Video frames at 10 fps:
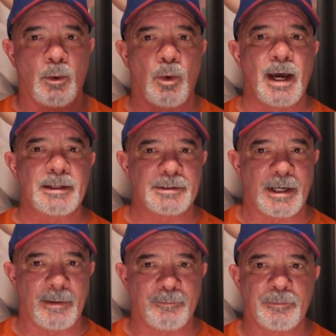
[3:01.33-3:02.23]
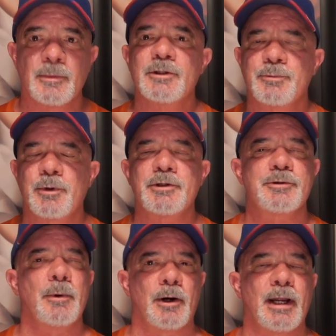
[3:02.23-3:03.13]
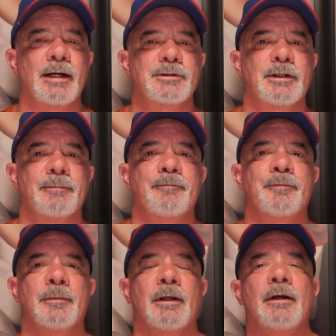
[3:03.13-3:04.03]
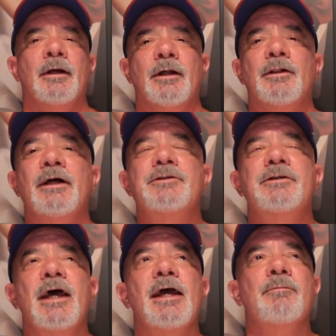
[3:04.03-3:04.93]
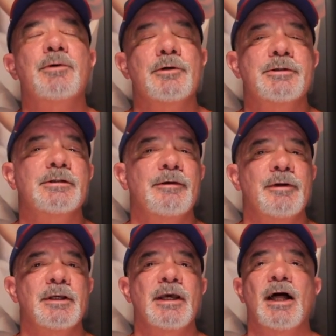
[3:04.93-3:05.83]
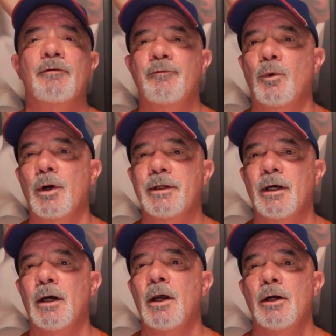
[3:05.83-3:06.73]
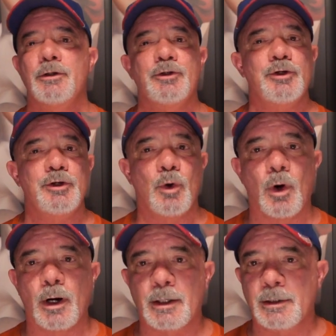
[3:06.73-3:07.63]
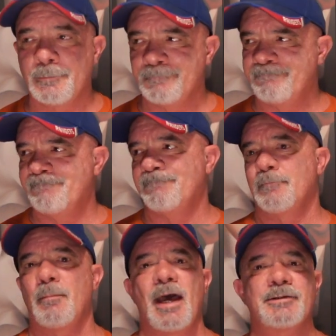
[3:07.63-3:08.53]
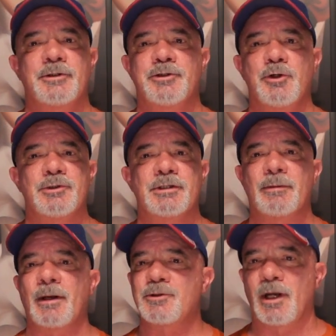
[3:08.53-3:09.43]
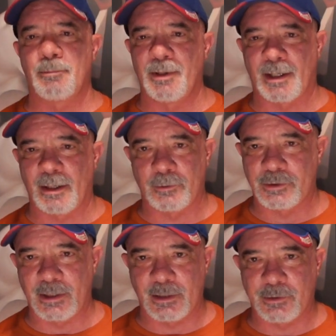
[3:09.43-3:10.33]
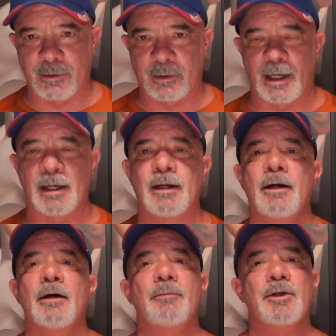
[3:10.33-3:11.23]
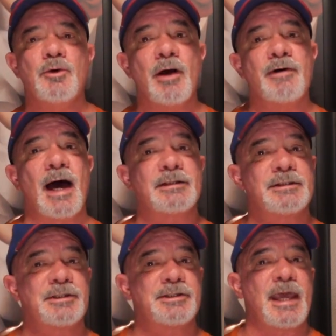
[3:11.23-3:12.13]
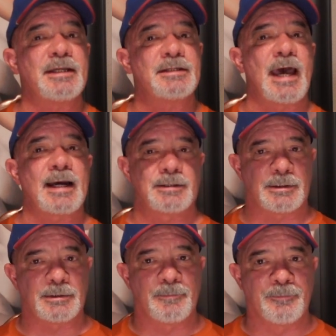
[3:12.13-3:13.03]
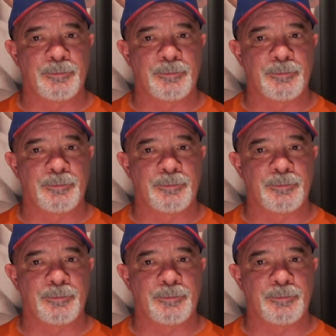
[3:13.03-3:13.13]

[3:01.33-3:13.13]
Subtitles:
Why is that? It's pretty smart, actually. Let's say a person's living in California, New York, Massachusetts. I'm not trying to pick on those states, okay? But you have high state taxes.